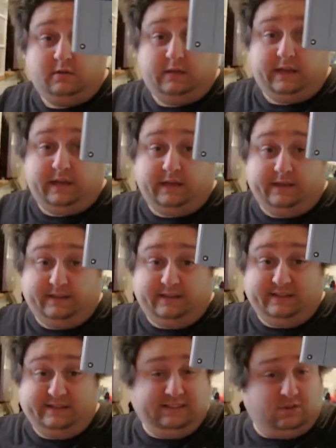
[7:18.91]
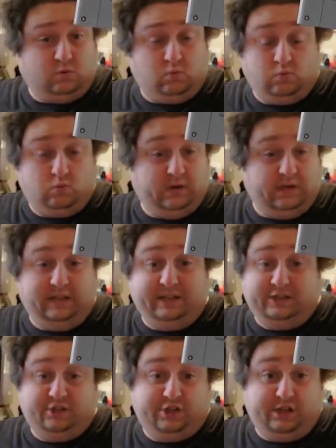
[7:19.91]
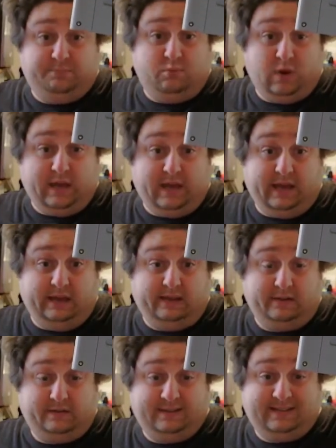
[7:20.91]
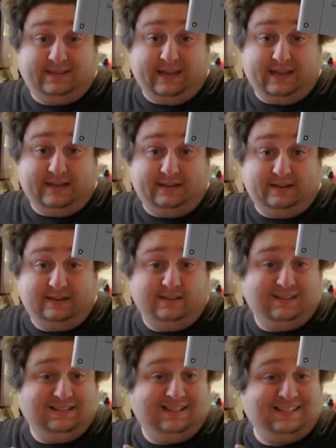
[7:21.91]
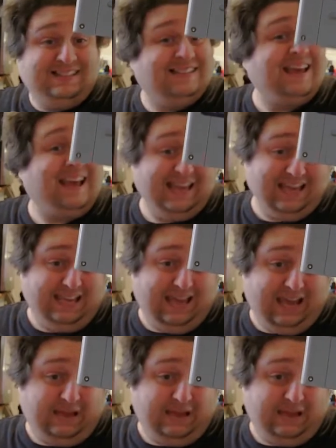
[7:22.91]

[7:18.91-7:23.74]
And this is a really cheap way to get the second game.